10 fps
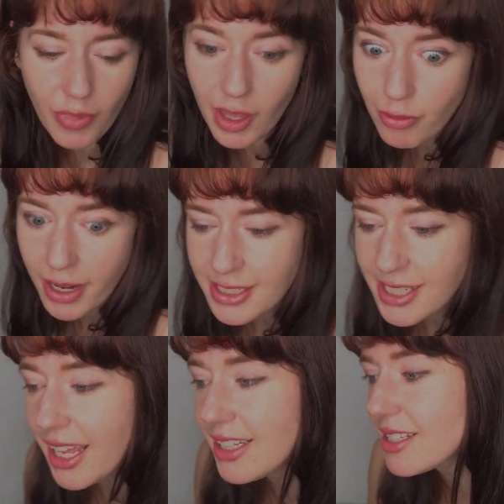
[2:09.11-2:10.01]
erect
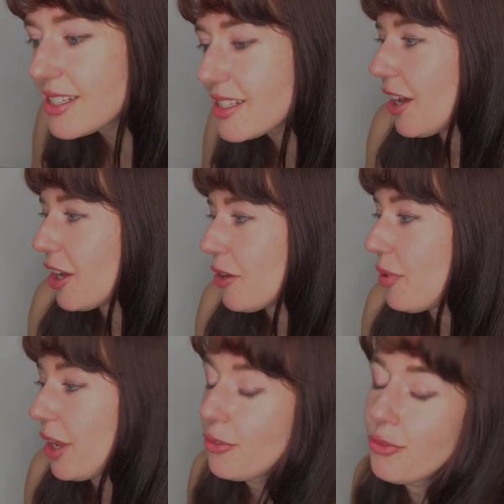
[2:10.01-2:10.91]
tents,
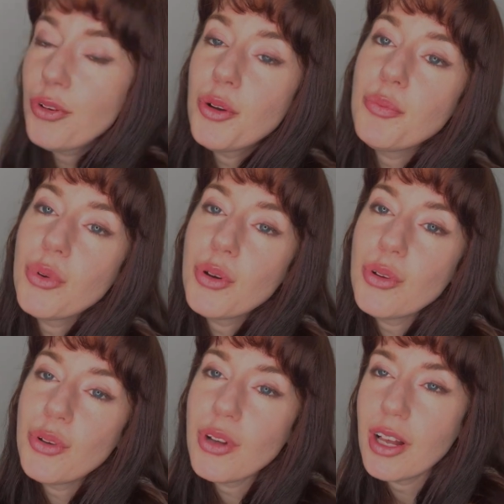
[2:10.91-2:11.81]
play
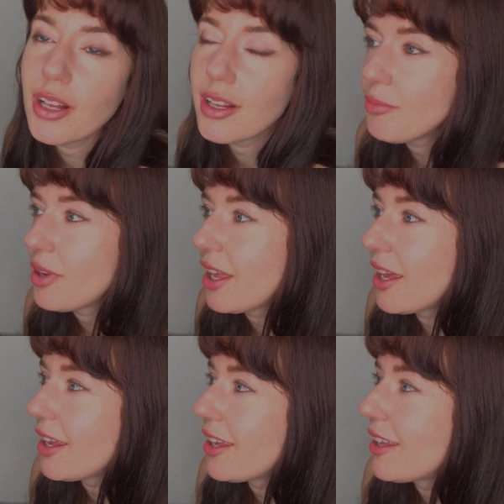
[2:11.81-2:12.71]
football,
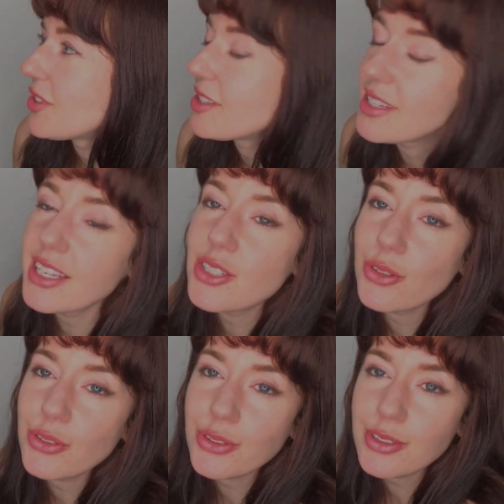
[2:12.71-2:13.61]
play
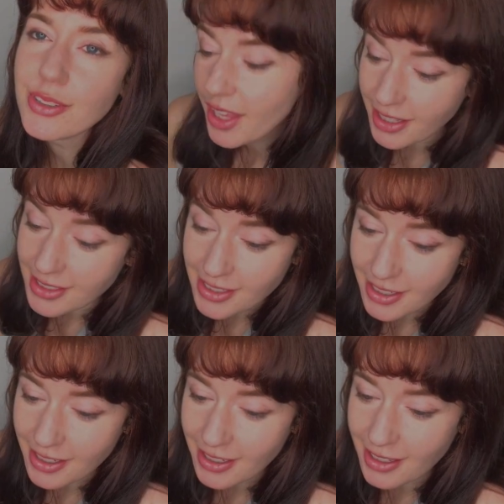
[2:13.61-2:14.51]
skittles,
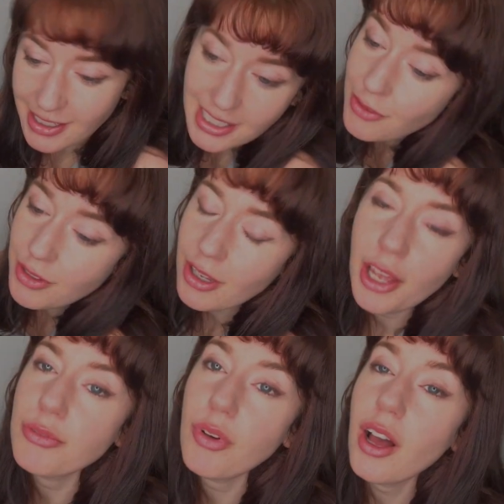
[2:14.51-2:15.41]
and even
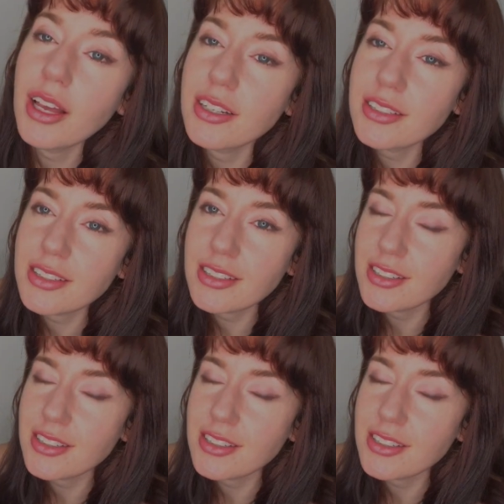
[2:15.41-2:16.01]
light fires.